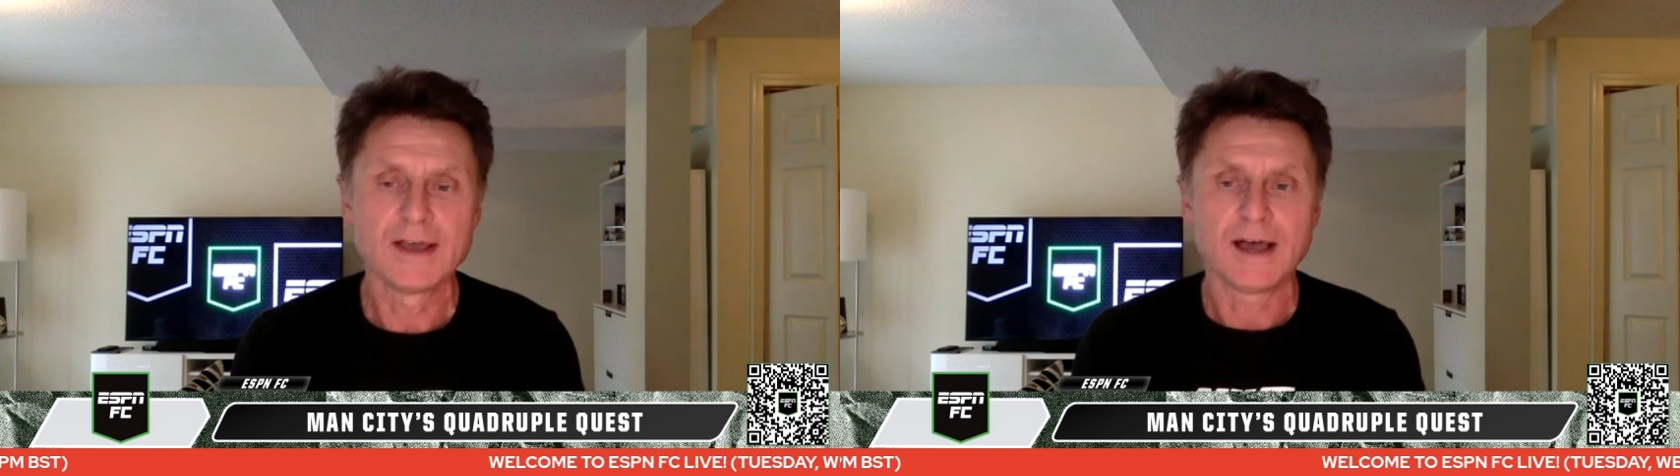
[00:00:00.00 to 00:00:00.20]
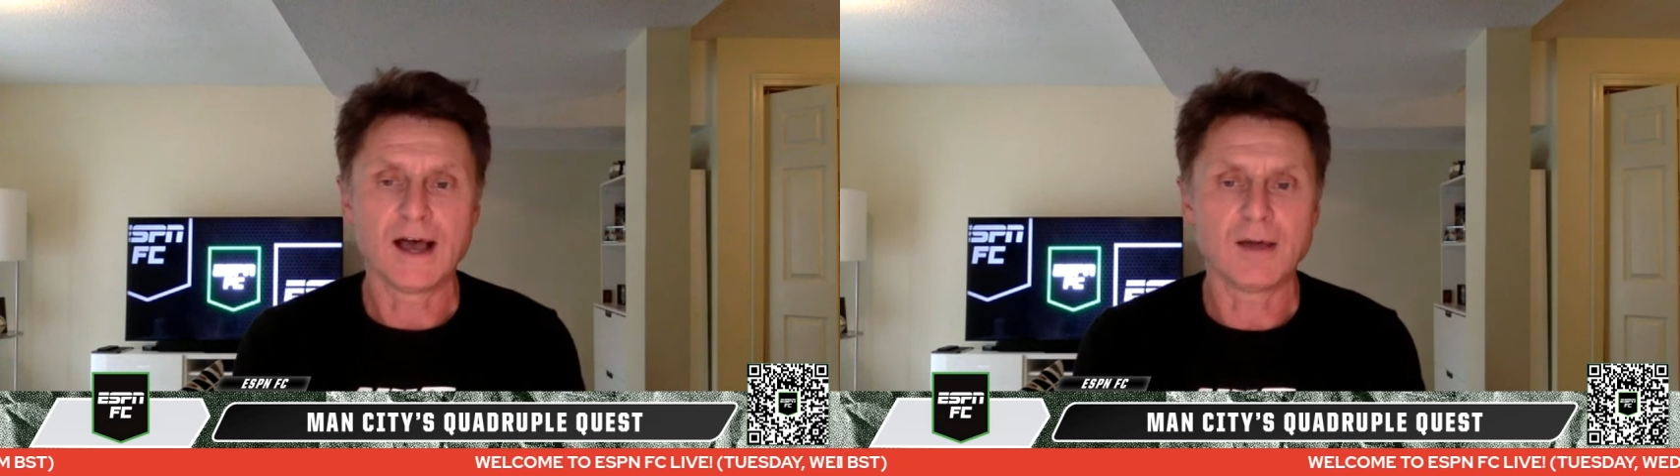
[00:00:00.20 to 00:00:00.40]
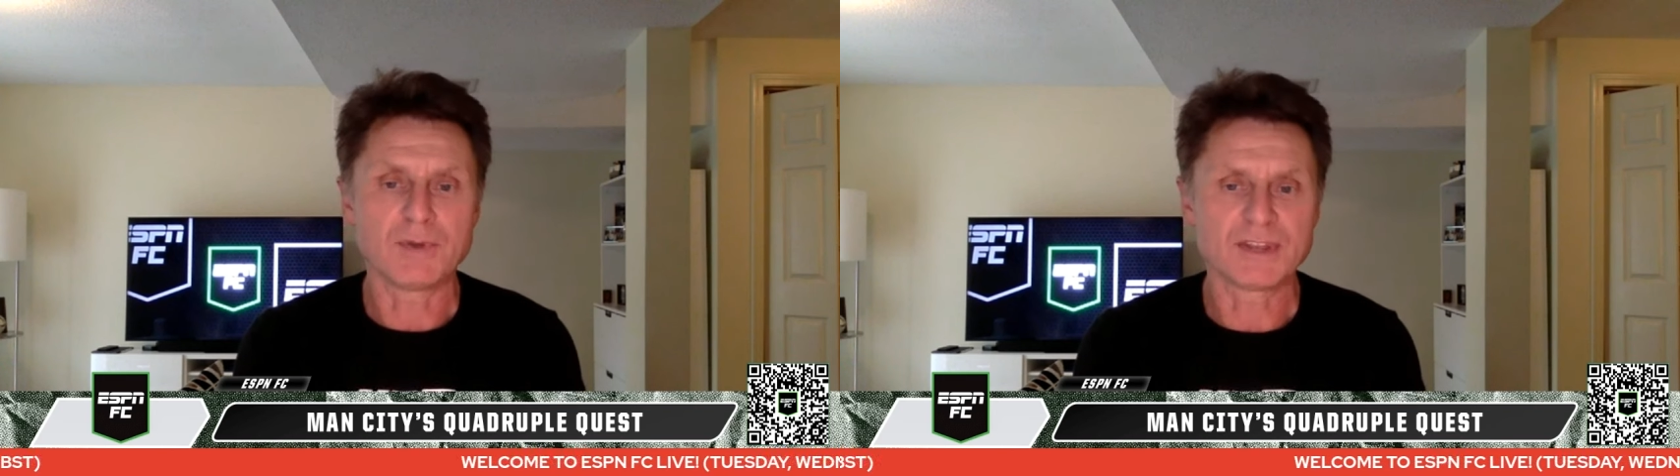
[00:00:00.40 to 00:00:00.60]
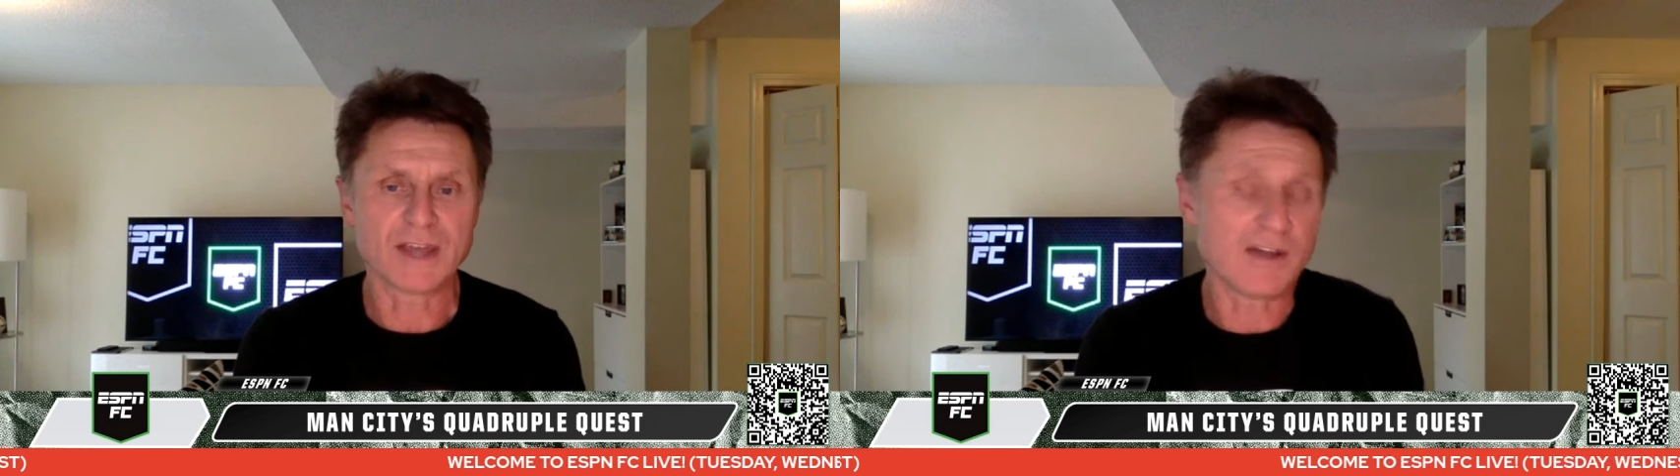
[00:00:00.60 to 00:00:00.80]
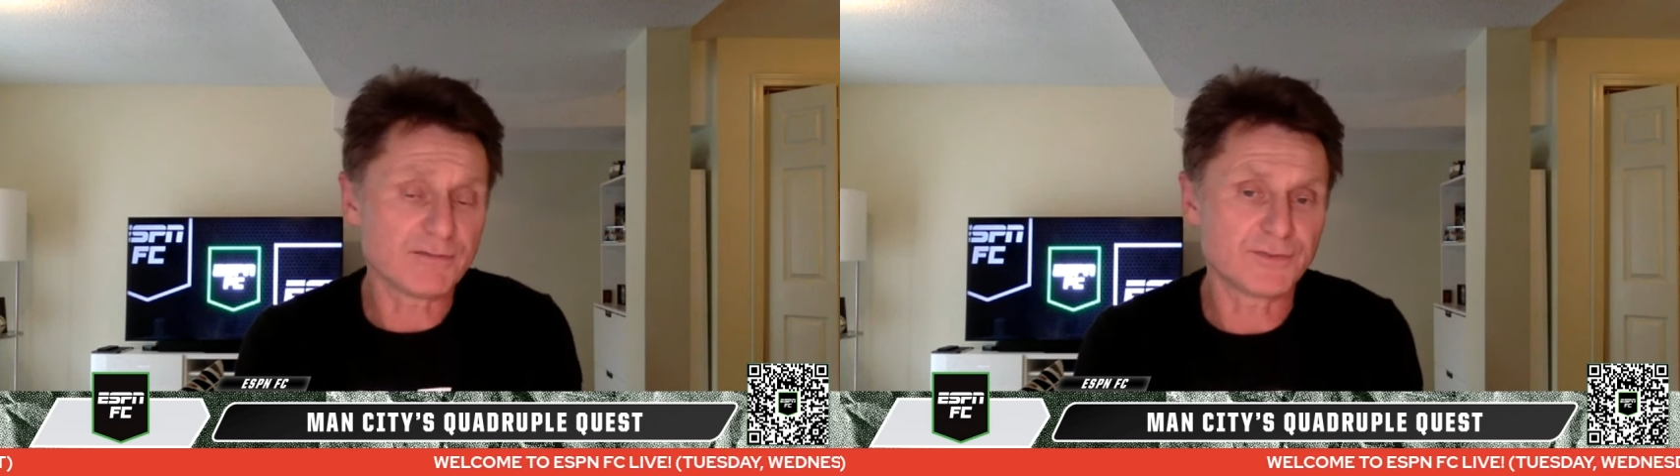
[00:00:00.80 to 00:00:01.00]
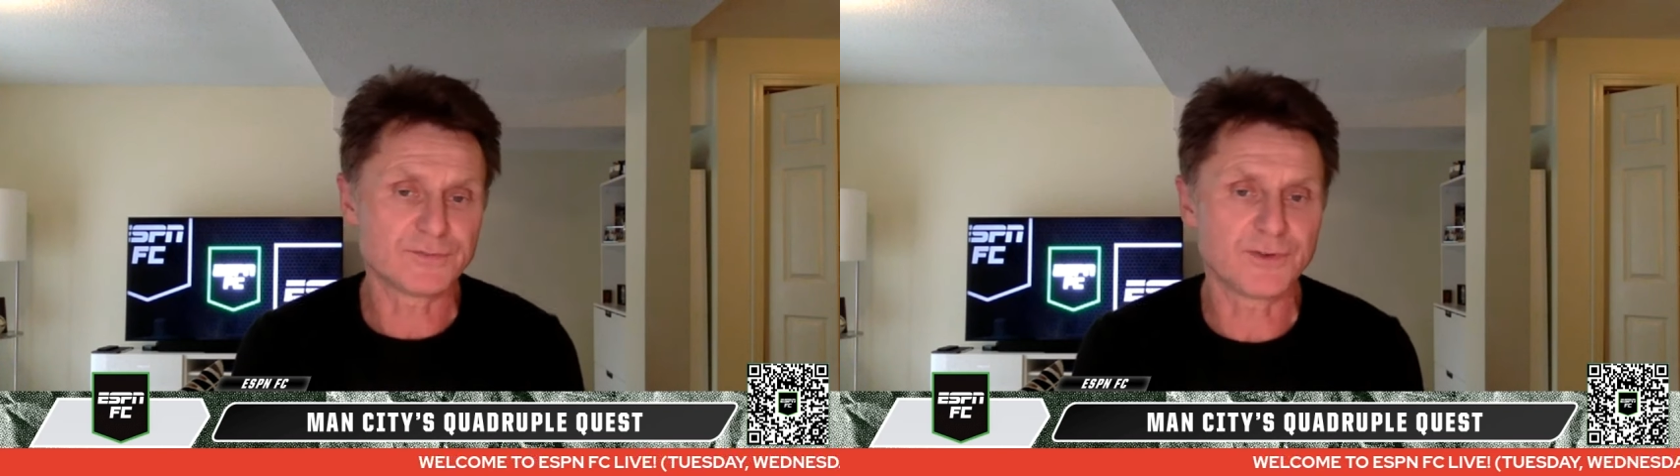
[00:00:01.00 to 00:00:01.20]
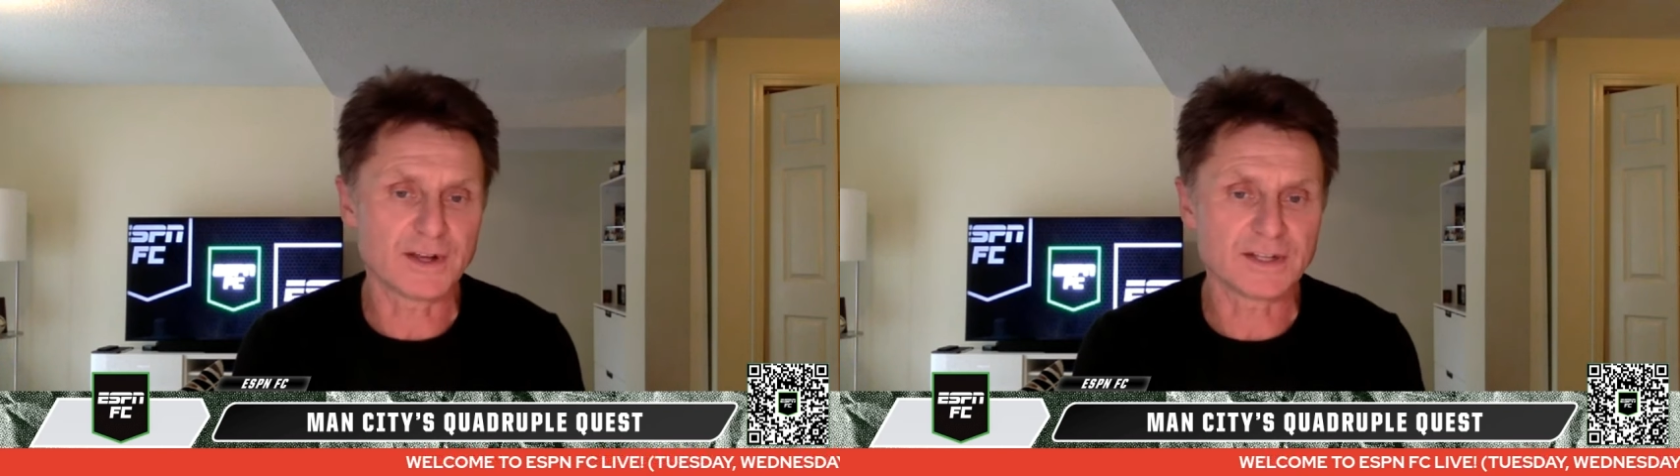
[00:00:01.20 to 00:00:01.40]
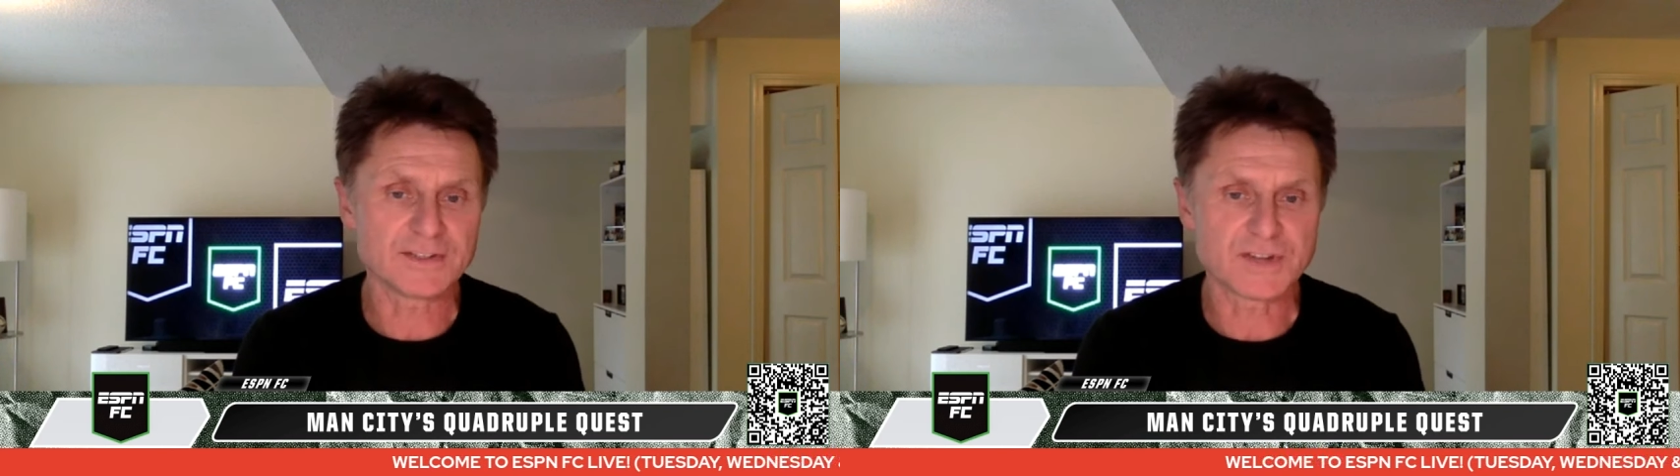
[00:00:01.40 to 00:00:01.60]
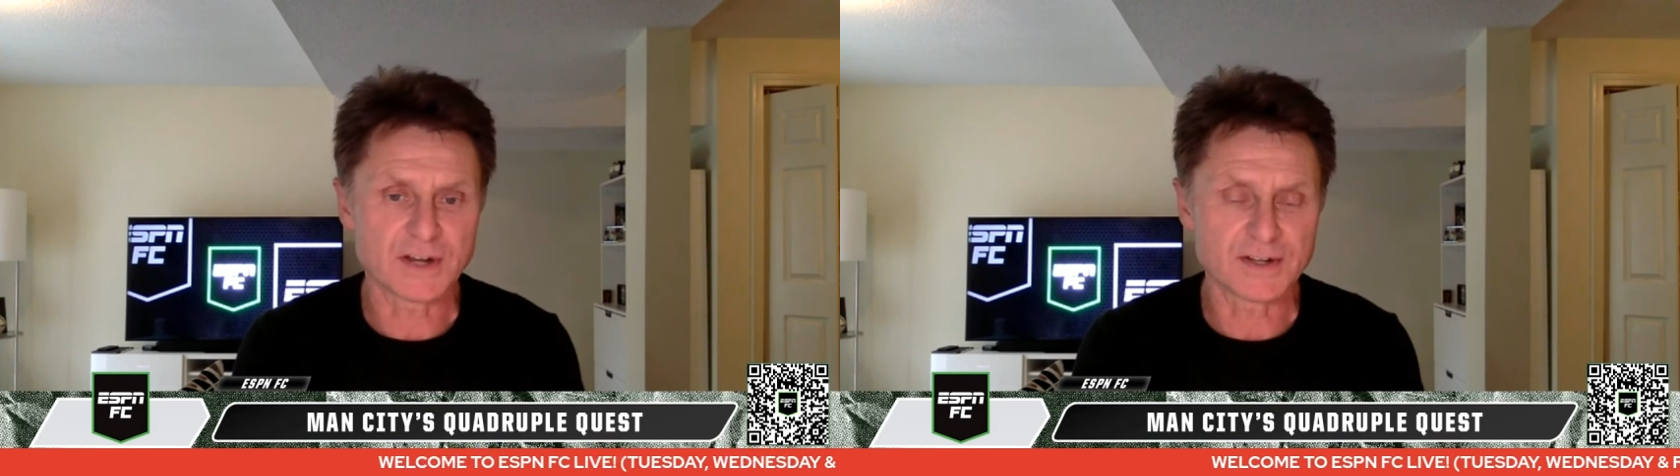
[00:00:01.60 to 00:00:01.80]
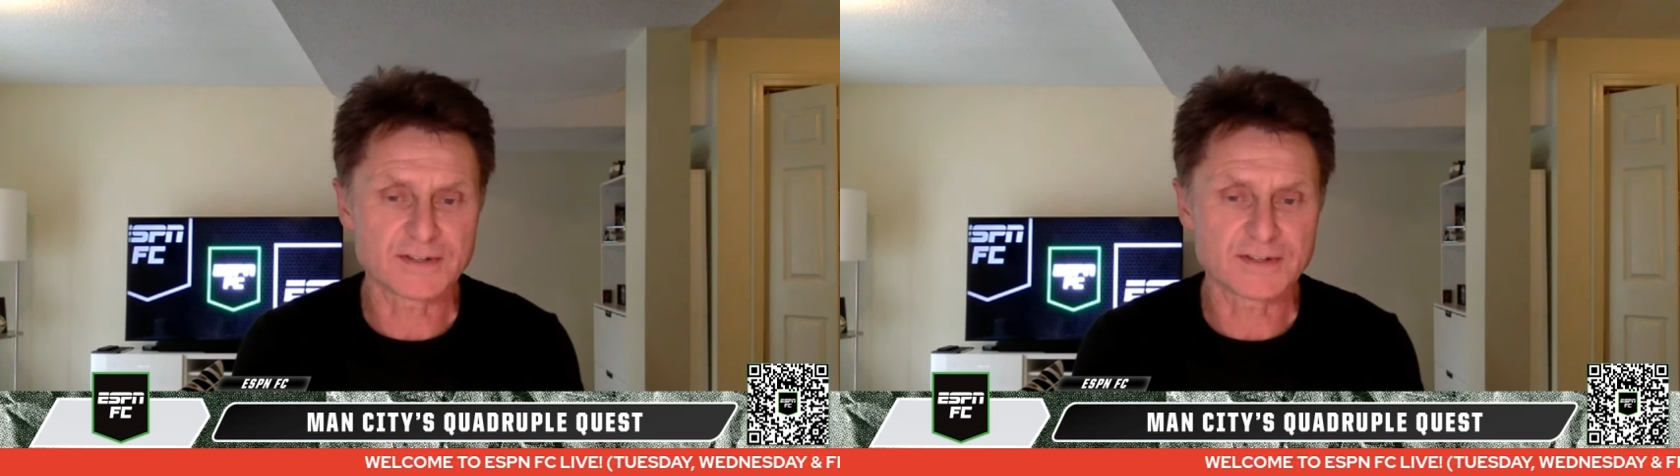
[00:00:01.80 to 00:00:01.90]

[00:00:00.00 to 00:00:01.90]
but they have finally done it.